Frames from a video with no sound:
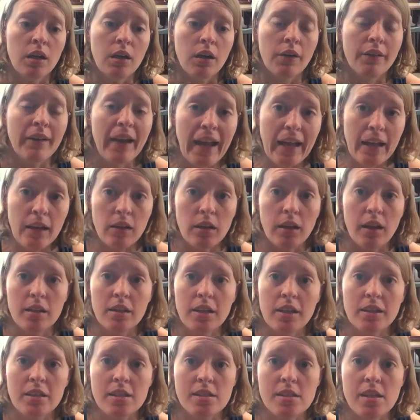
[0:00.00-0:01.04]
all right, I
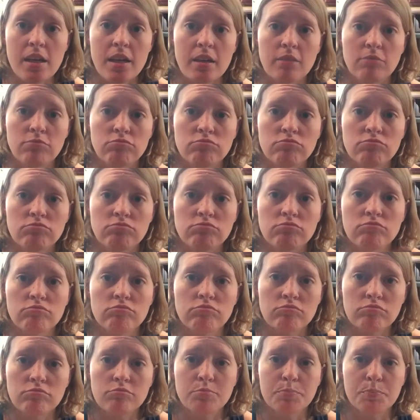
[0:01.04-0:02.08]
think that's it.
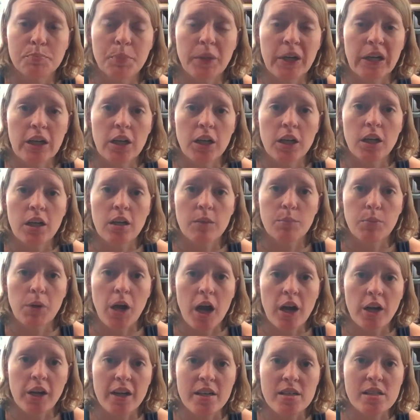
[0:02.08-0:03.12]
Pretty good
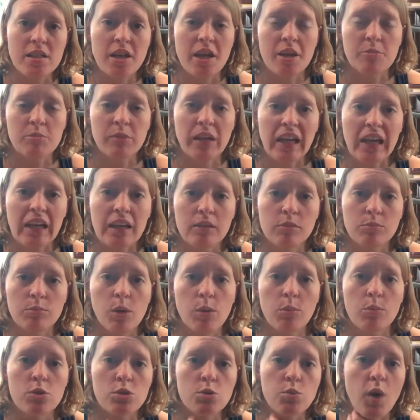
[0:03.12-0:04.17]
progress update. I'm
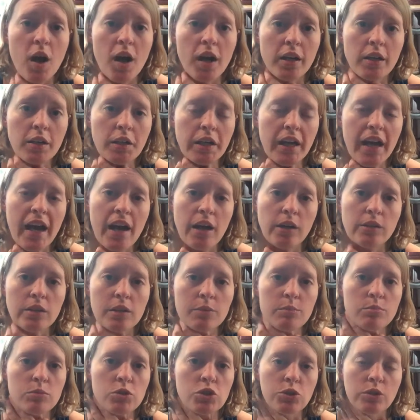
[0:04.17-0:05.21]
almost walking around.
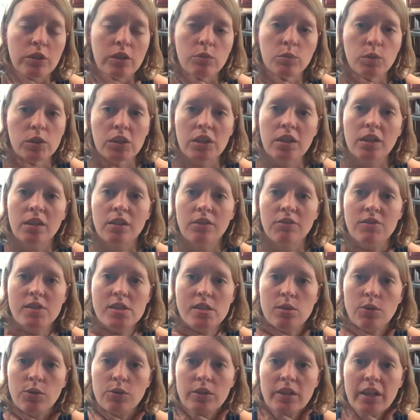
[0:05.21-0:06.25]
I'm doing really good at
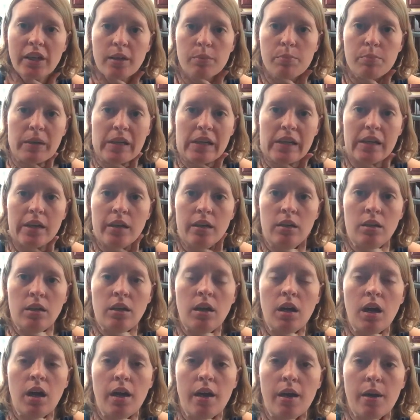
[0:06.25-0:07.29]
physical therapy.
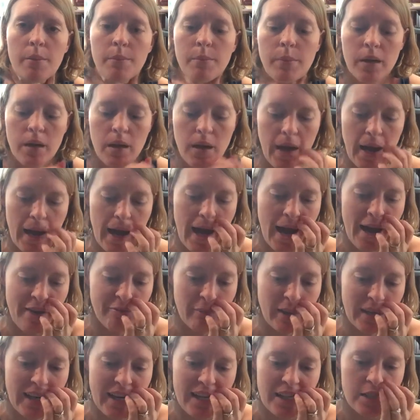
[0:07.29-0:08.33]
I have
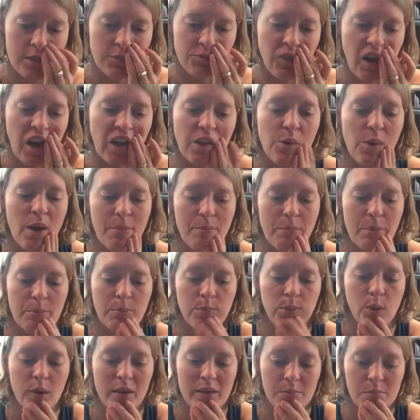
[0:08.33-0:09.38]
my next follow-up
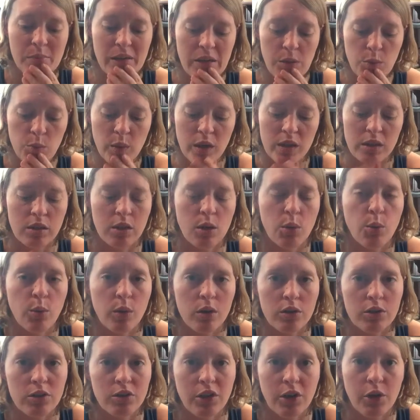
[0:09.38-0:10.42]
appointment with the
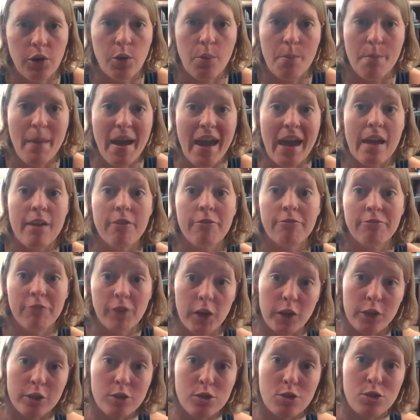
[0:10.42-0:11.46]
ortho May
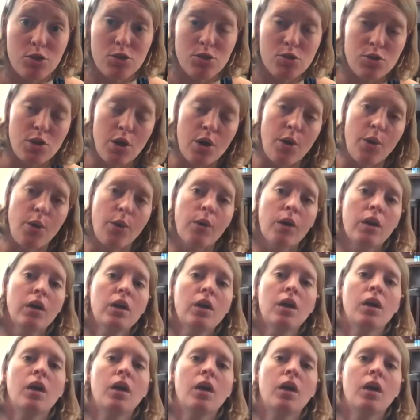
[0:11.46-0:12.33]
1st. So